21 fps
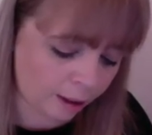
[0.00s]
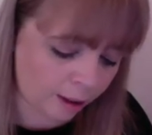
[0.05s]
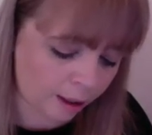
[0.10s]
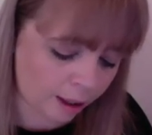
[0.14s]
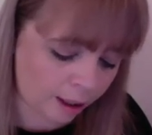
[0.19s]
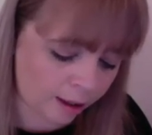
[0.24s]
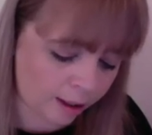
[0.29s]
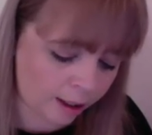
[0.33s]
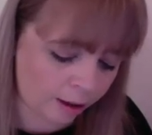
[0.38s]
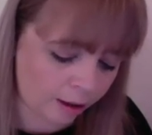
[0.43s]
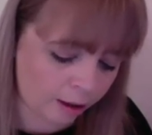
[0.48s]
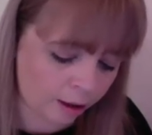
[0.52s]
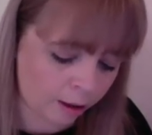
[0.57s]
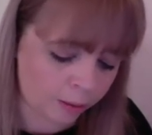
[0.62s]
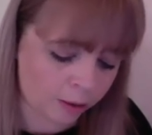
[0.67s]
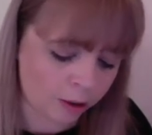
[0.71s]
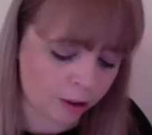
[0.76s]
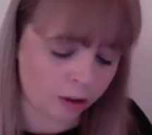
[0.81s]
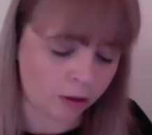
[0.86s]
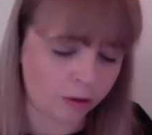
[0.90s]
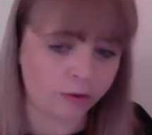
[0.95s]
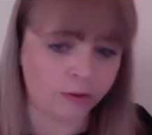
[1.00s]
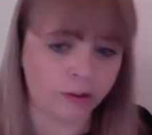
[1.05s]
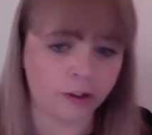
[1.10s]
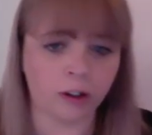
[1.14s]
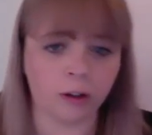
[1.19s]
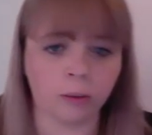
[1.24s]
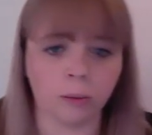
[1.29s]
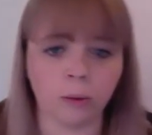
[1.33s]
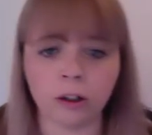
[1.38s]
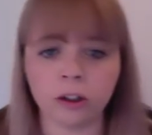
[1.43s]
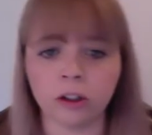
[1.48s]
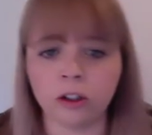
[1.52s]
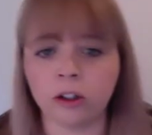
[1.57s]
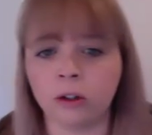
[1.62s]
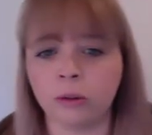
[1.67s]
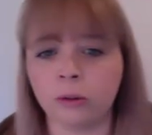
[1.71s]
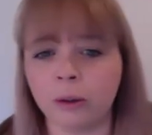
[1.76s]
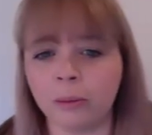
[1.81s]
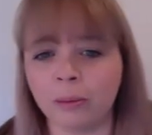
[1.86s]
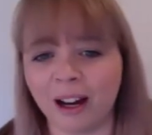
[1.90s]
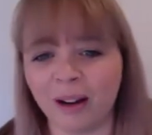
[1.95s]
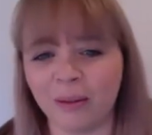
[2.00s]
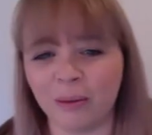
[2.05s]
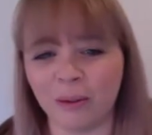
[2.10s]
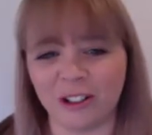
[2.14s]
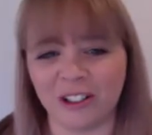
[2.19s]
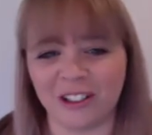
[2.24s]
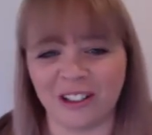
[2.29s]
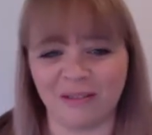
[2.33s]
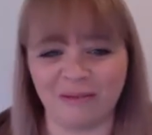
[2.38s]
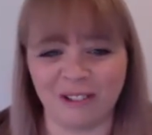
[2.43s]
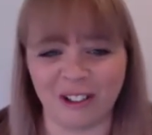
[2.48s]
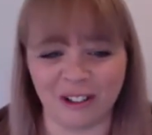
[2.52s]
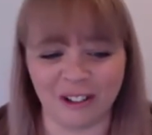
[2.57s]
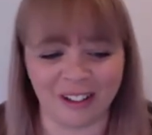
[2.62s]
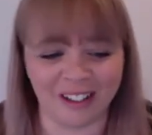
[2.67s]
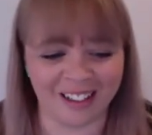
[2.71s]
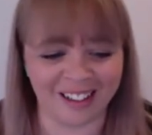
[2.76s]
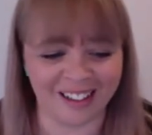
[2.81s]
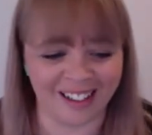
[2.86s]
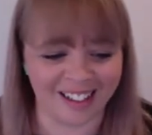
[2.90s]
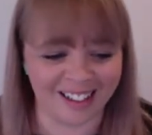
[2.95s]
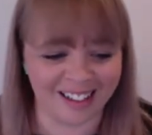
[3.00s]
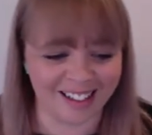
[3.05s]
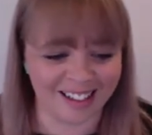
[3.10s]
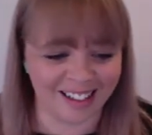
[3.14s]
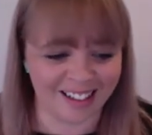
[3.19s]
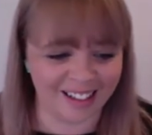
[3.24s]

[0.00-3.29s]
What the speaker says: and they're optional for you to watch, or we might watch them during class.